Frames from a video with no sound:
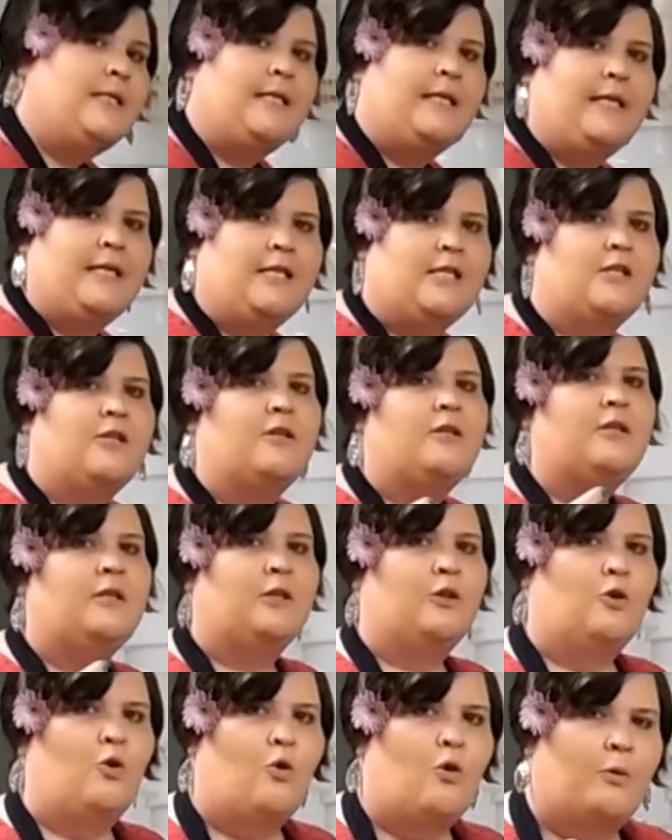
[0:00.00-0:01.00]
once it gets good
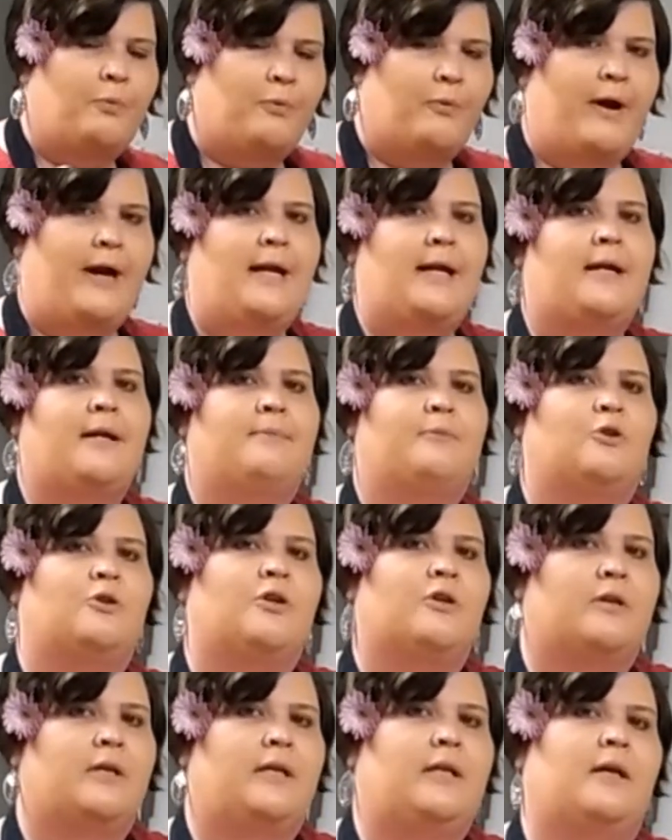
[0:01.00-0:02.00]
and incorporated, I'm
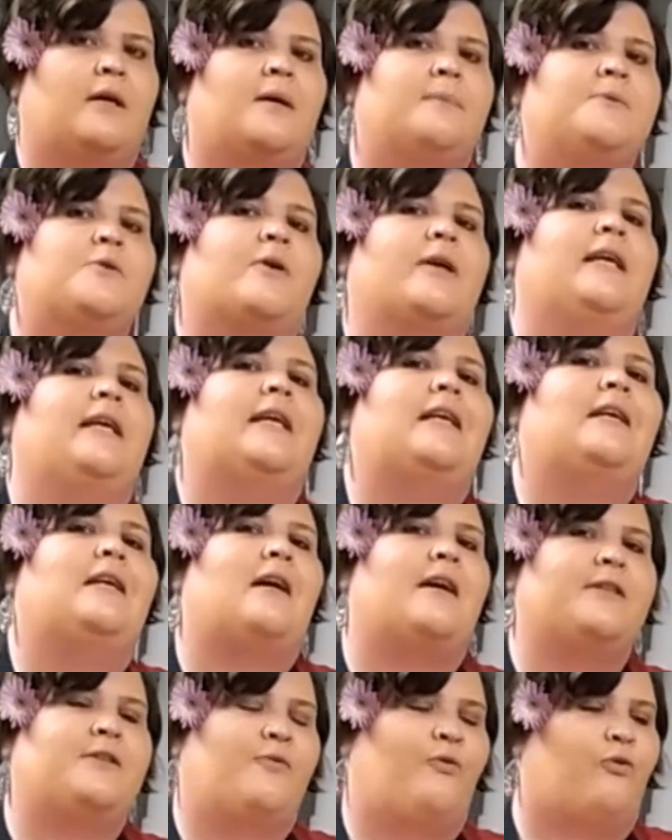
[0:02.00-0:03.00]
going to turn it up so I can get a
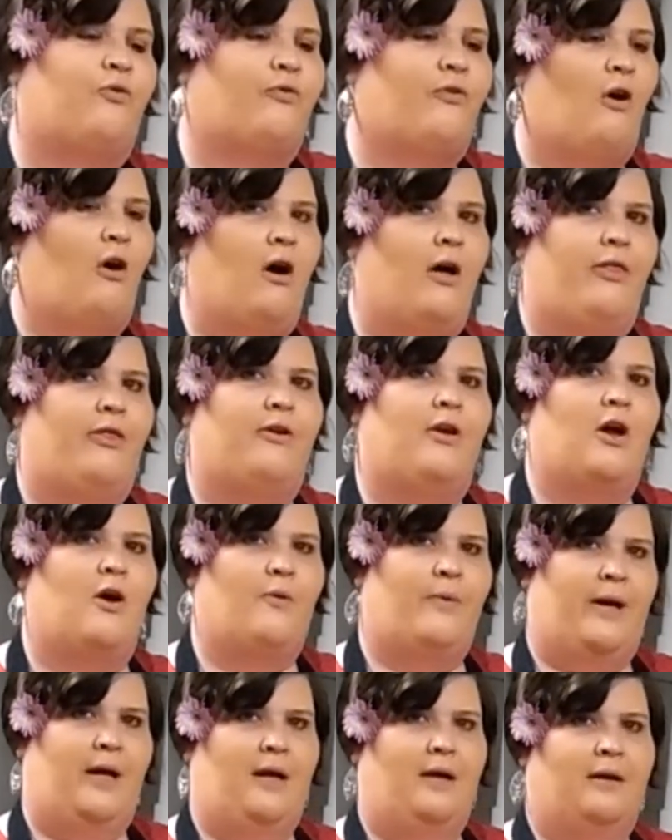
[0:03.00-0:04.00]
nice froth
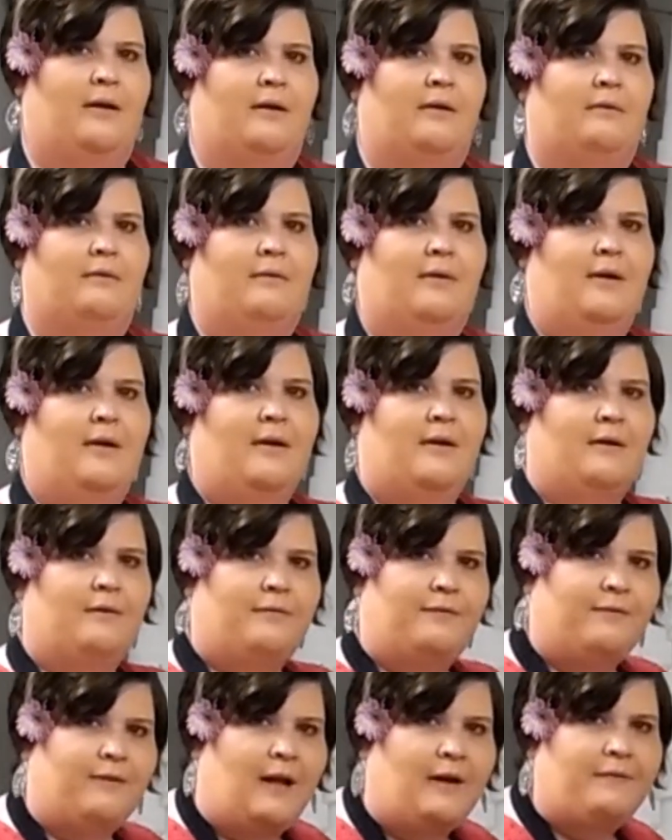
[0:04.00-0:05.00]
going and
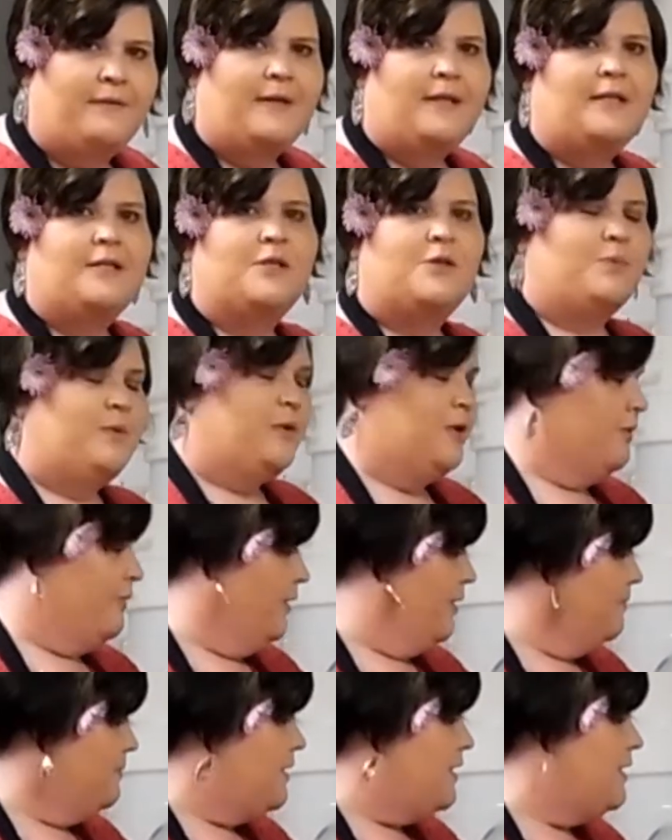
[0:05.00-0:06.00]
fluffiness with the
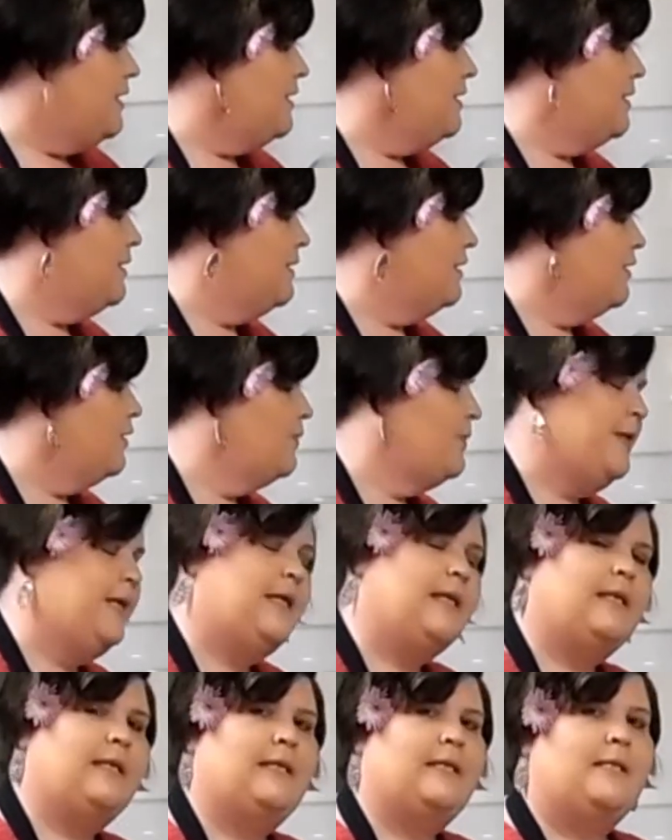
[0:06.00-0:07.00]
cream cheese and the sweet
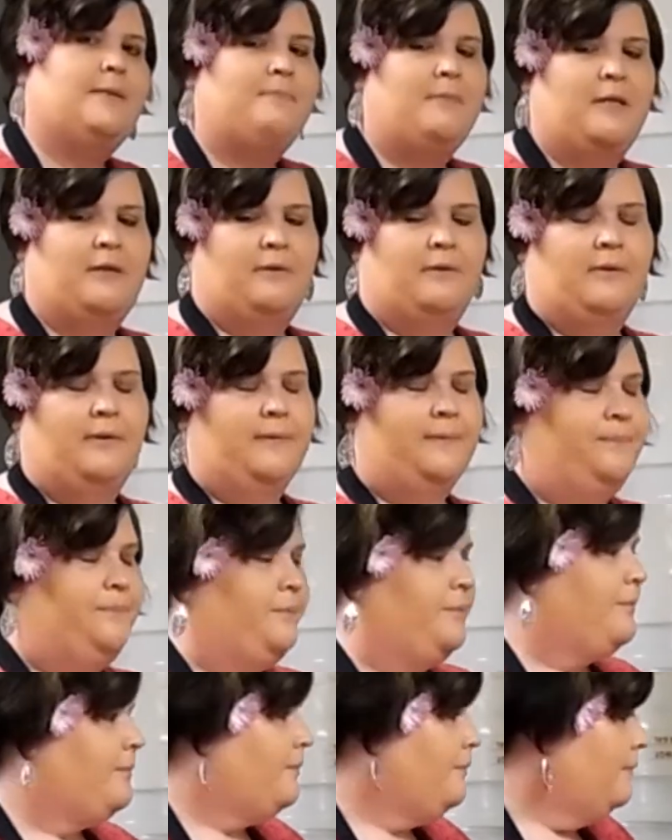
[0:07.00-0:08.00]
condensed milk.
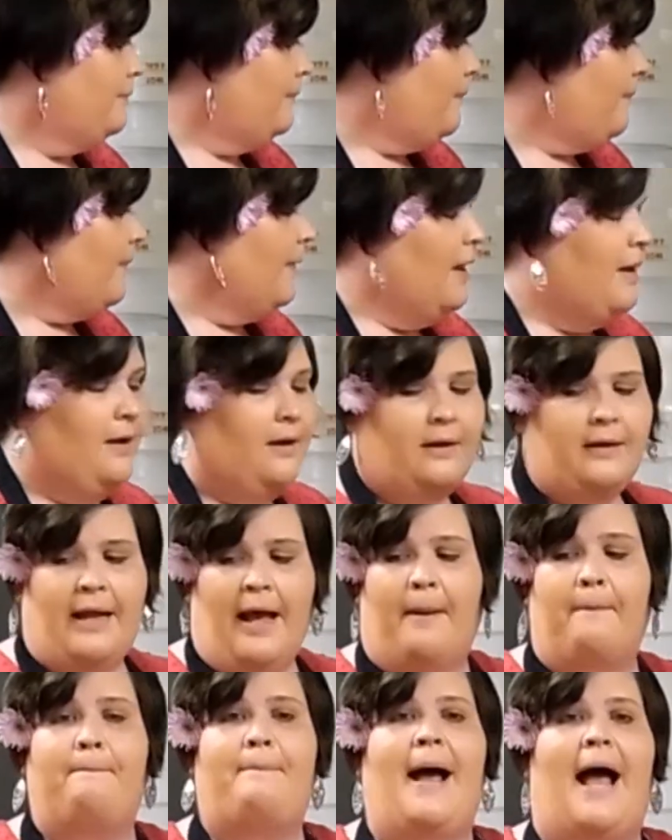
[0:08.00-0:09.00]

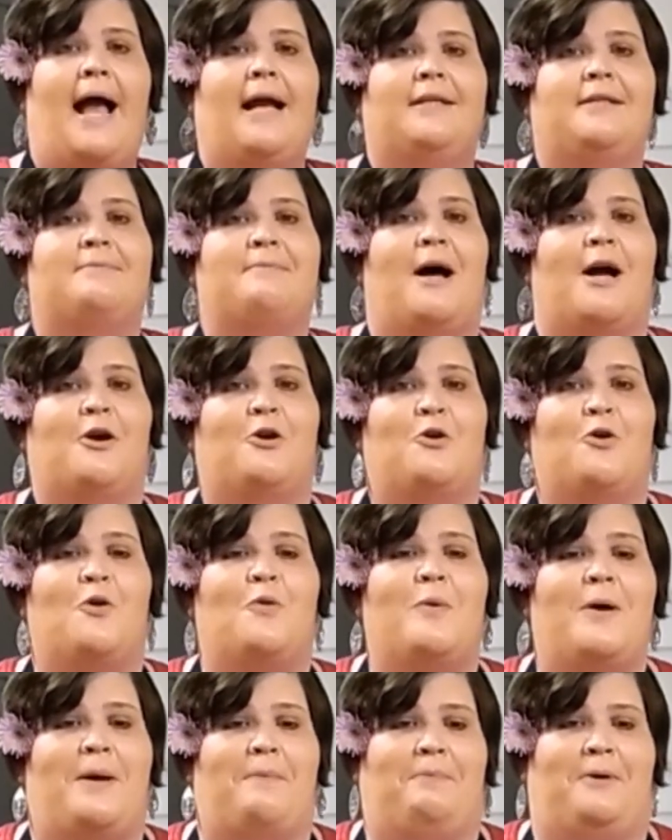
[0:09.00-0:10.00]
Now, back to my
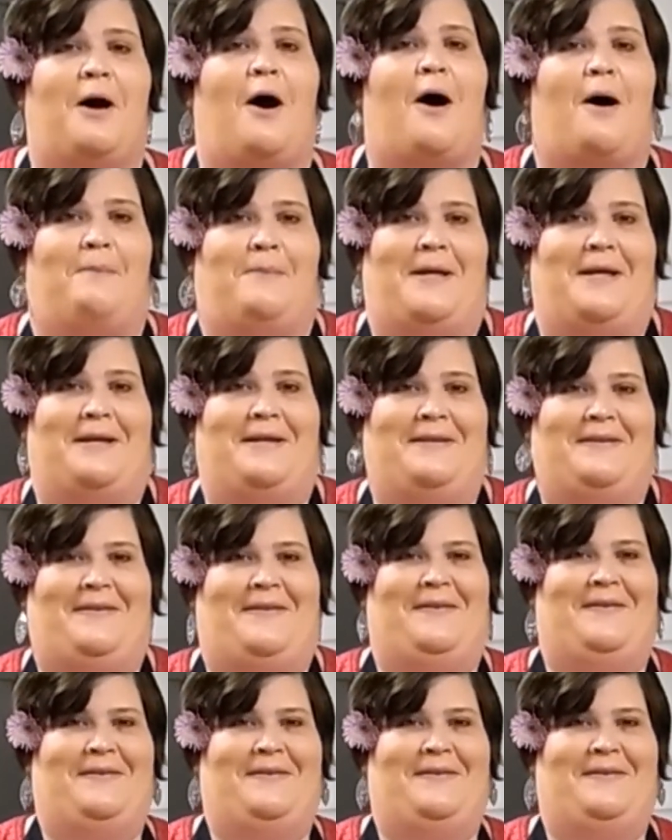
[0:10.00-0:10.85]
Cool Whip comment.